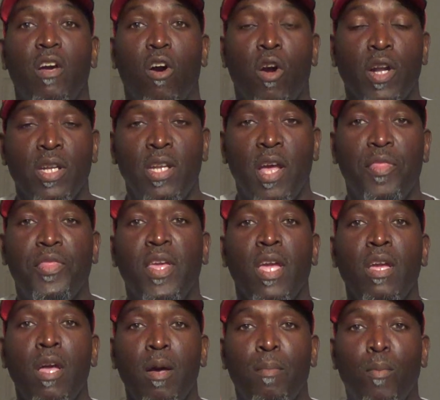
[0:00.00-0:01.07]
are
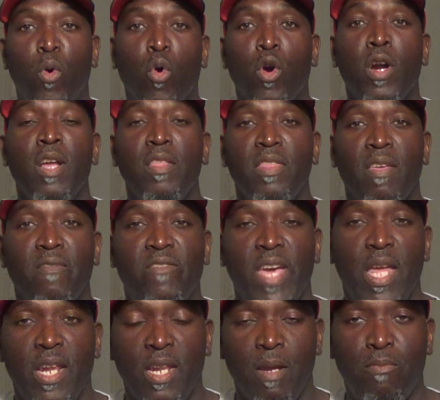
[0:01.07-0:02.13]
nothing more than
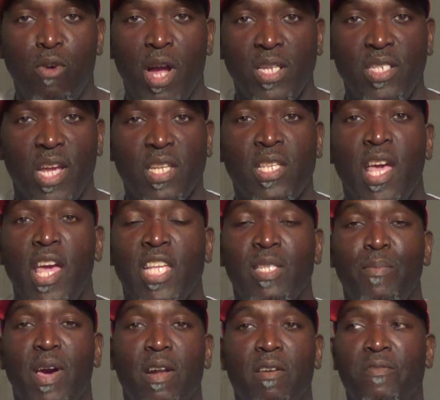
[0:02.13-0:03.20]
vanity projects. As
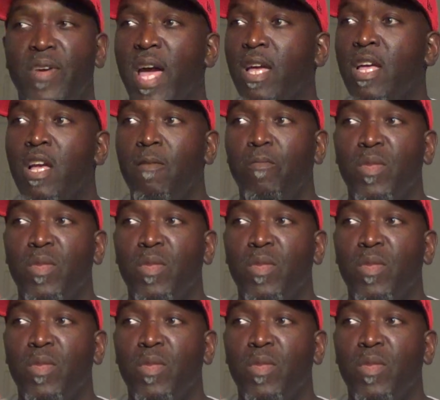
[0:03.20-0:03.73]
a matter of fact,